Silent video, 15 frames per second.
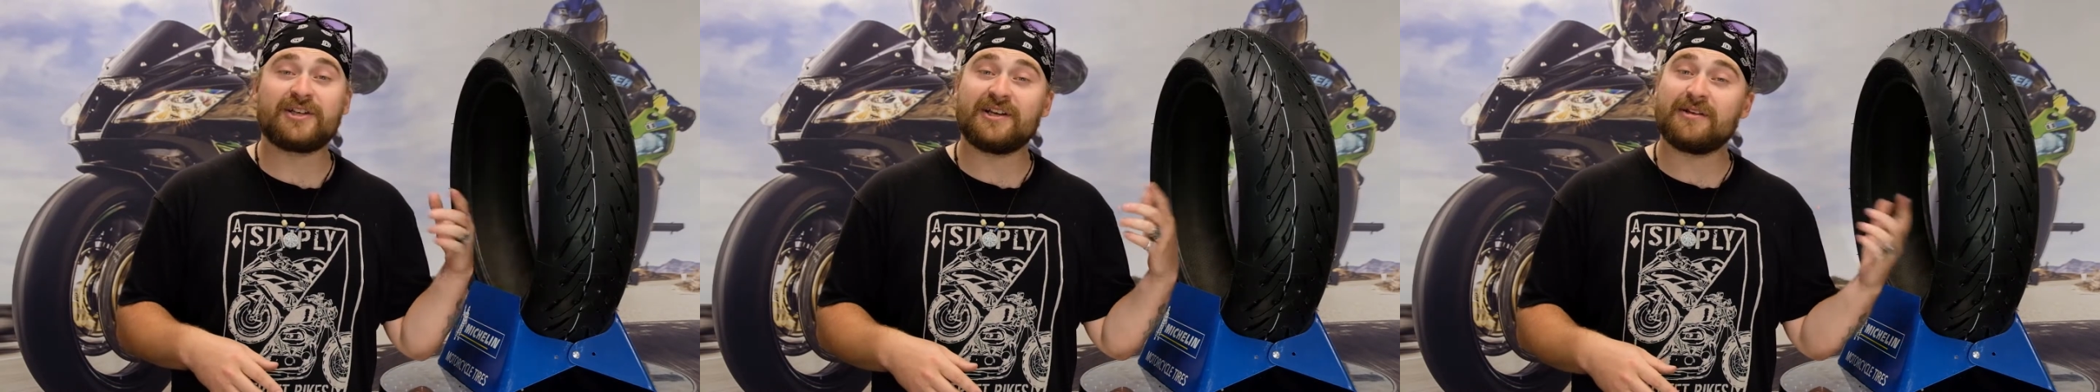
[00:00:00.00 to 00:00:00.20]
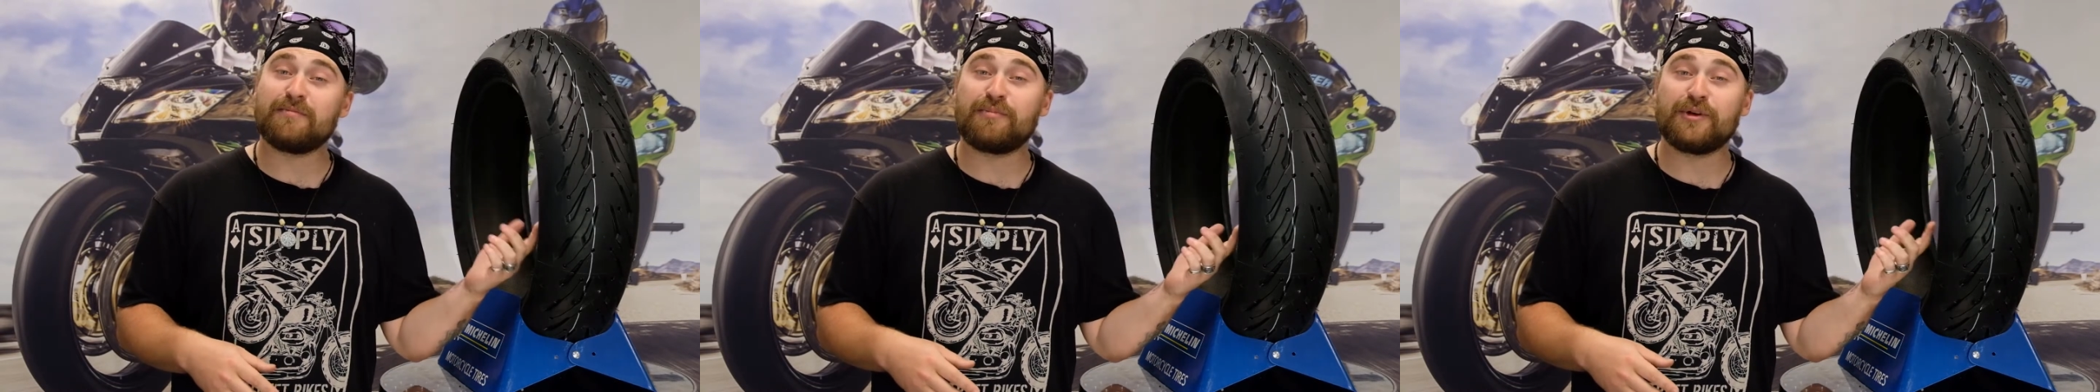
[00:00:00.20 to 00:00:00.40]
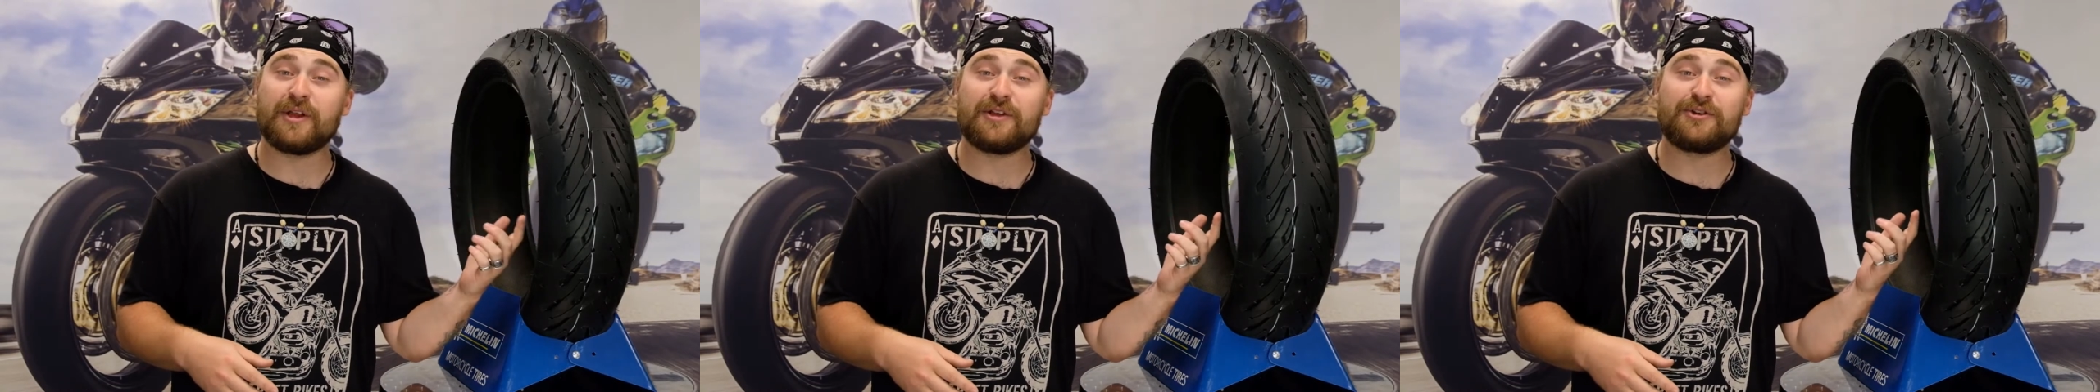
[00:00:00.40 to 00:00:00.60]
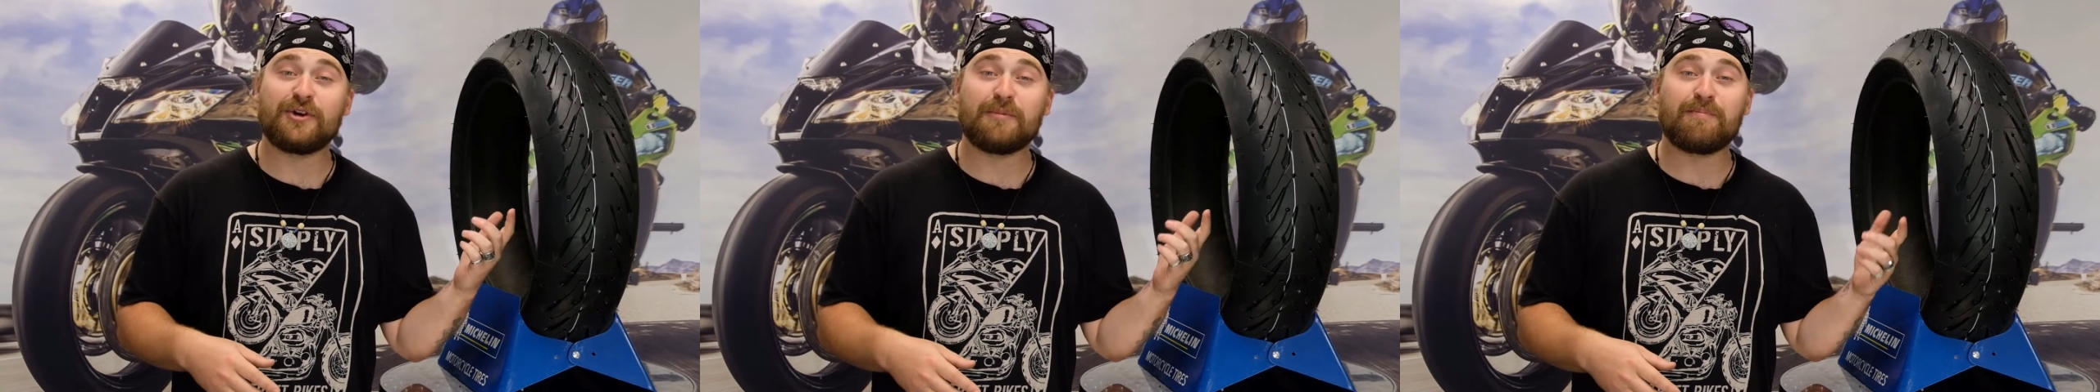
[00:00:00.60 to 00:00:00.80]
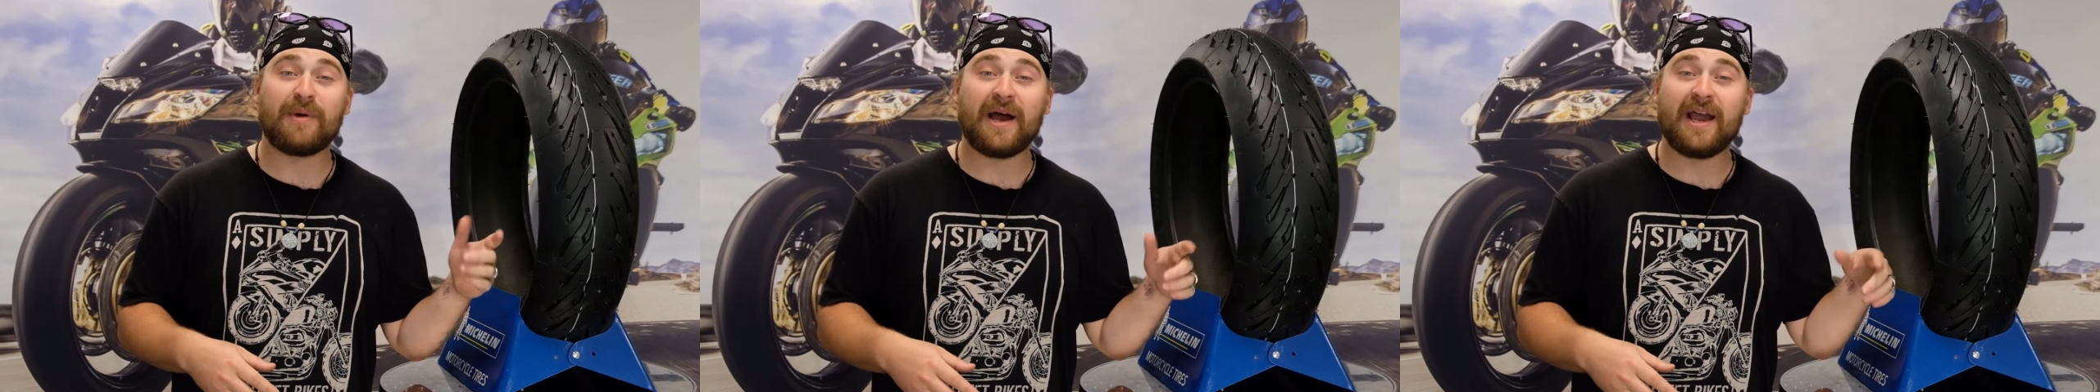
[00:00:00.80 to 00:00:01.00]
getting them put on
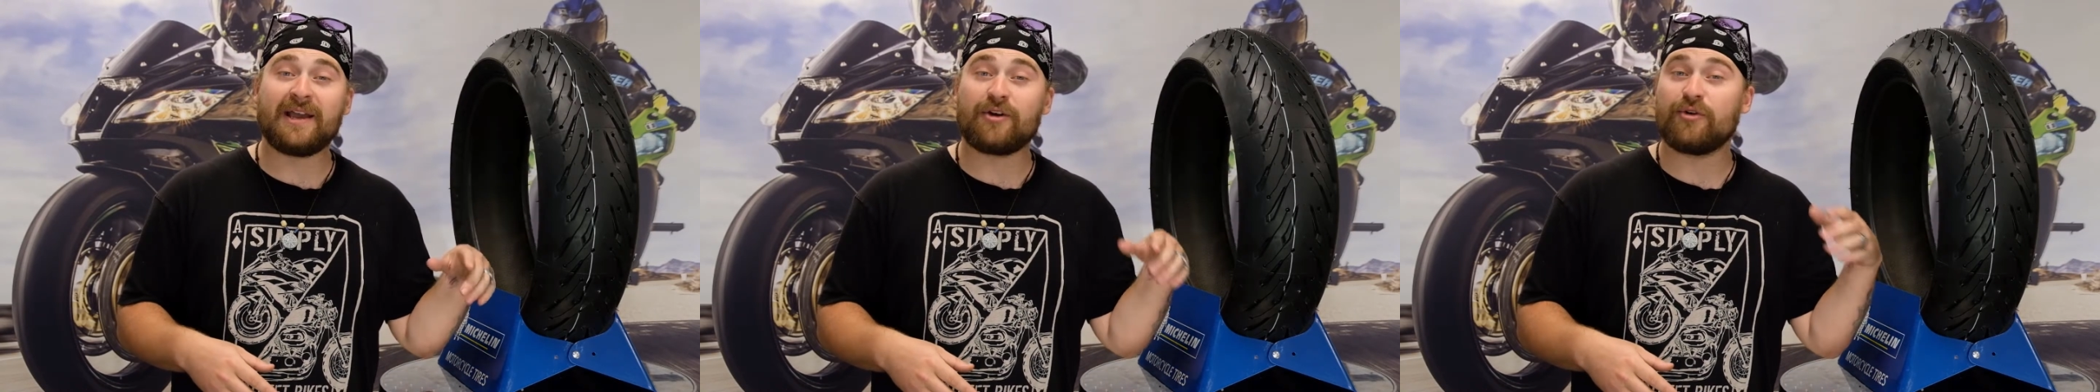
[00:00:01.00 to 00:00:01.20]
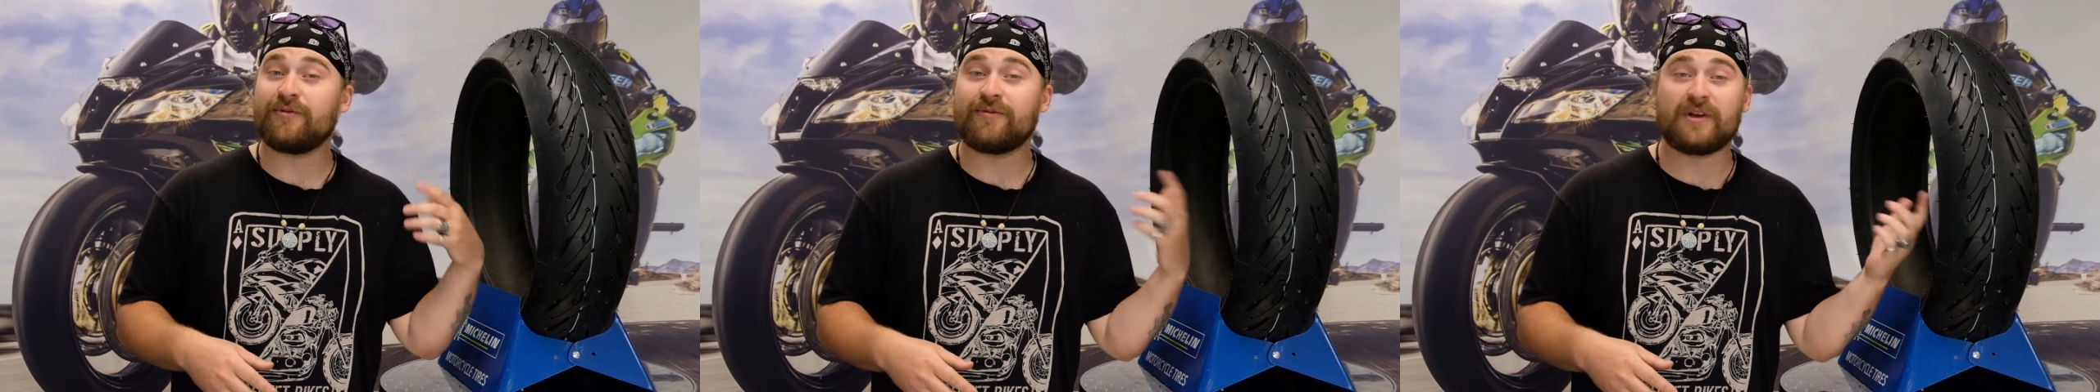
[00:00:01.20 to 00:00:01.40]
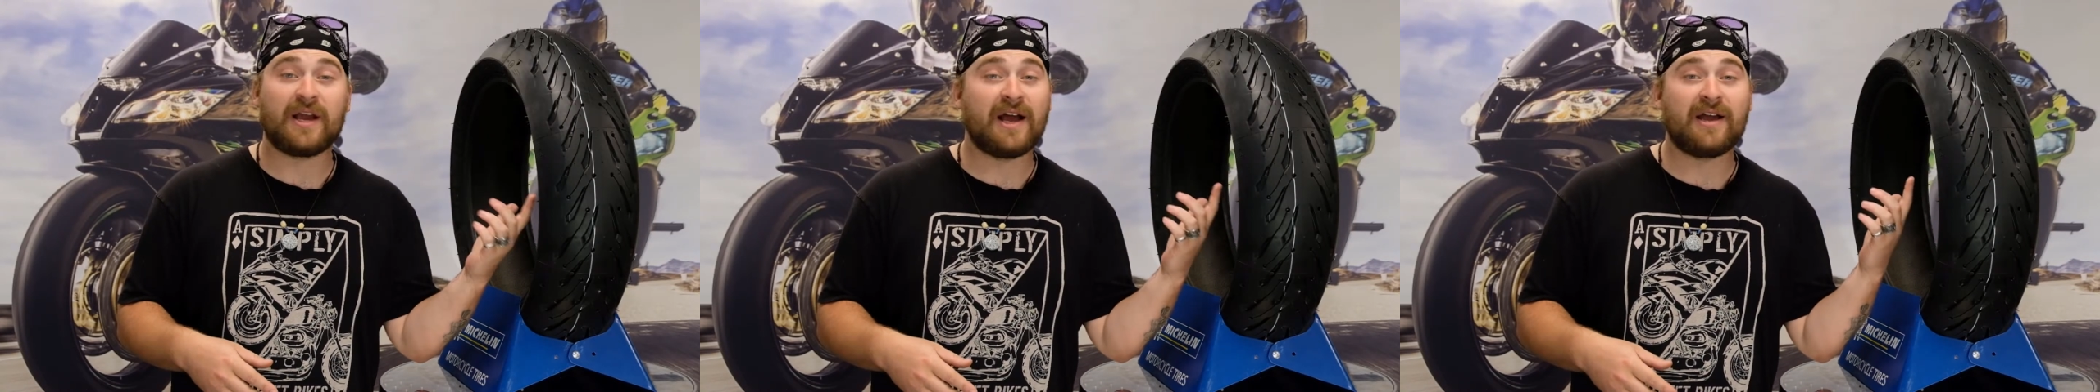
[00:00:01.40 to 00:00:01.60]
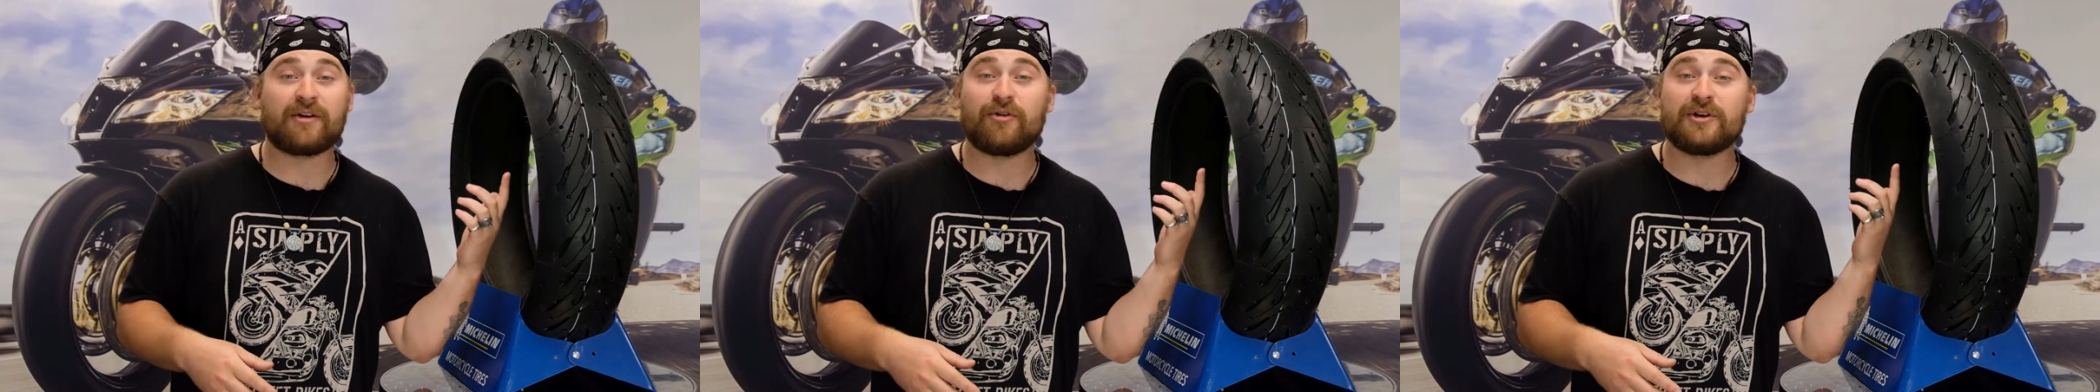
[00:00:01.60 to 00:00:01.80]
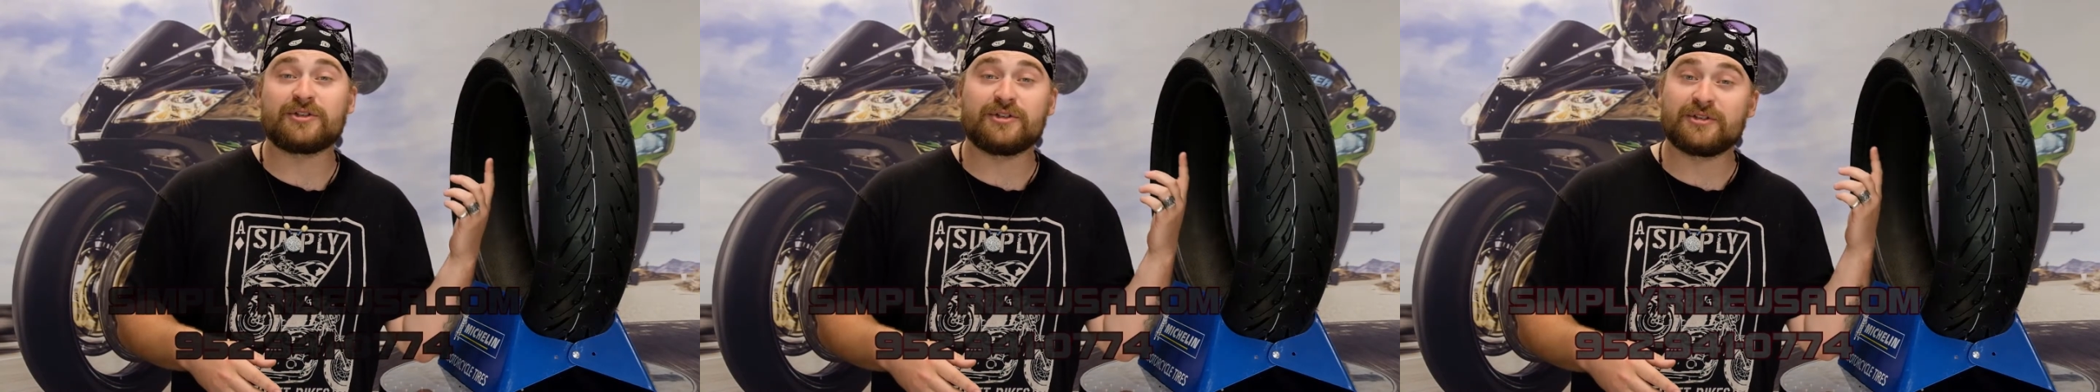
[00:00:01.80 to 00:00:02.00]
your bike, or if you got
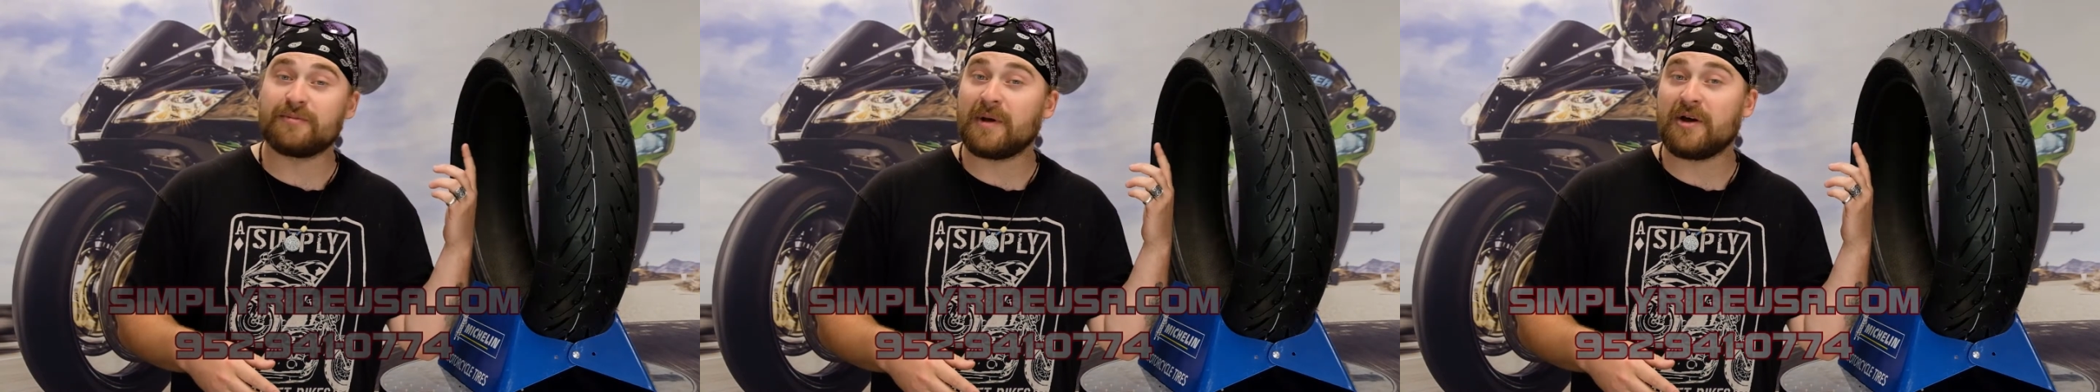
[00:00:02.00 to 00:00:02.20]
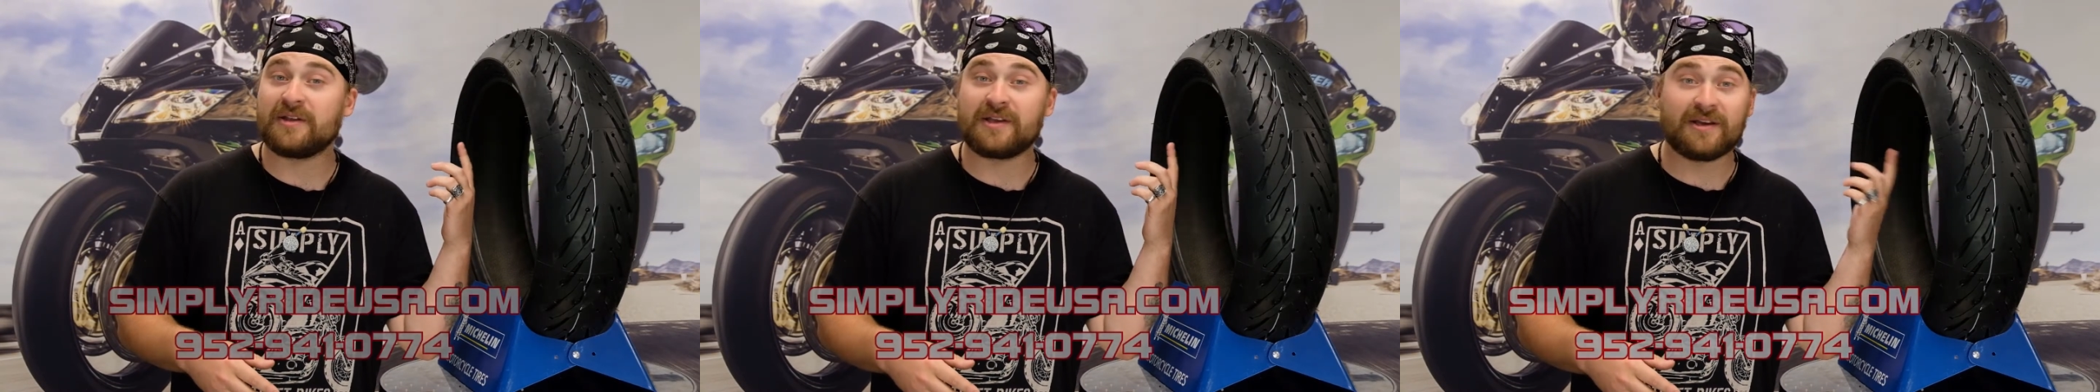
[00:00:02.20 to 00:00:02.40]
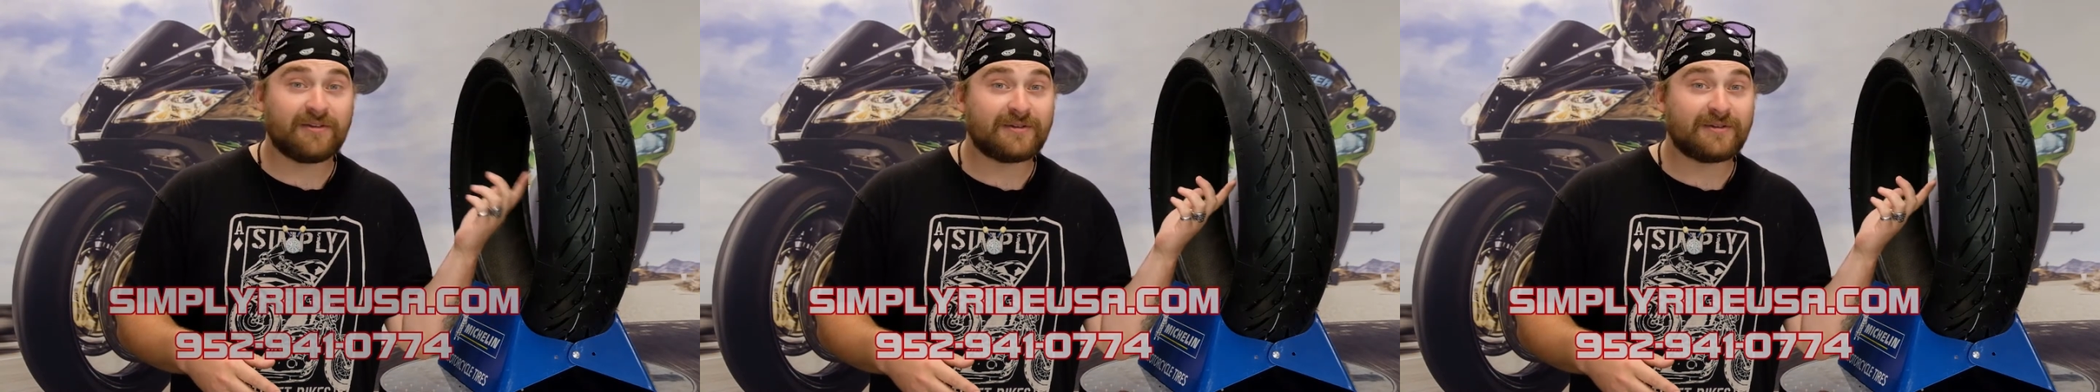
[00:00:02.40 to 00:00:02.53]
questions about any other